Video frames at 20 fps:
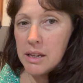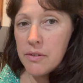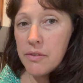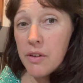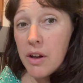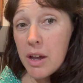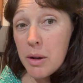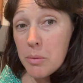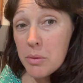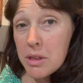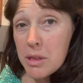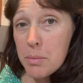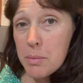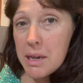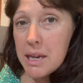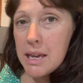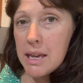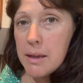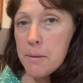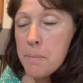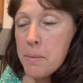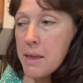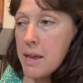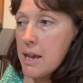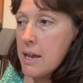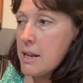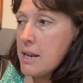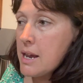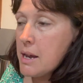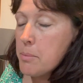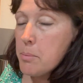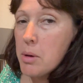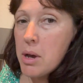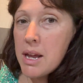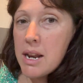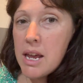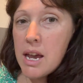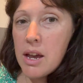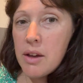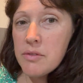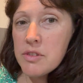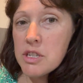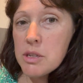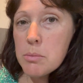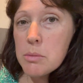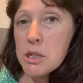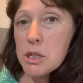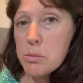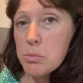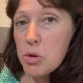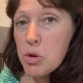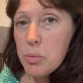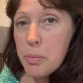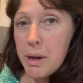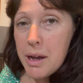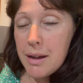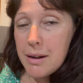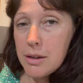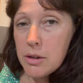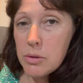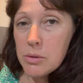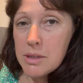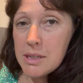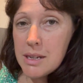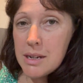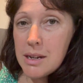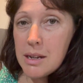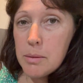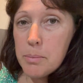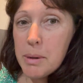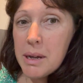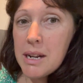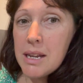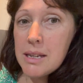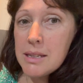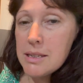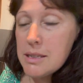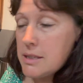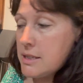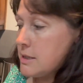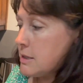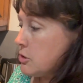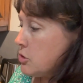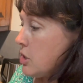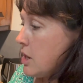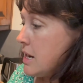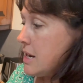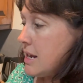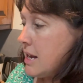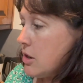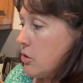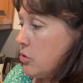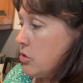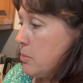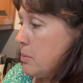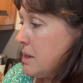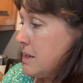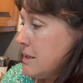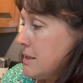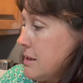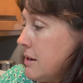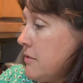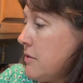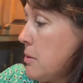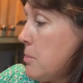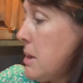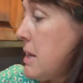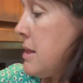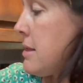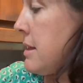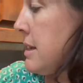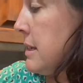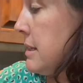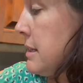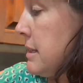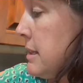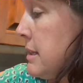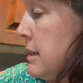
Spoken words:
fine with me. It might have some small particles in it, but it's strained out all the big stuff. I mean, this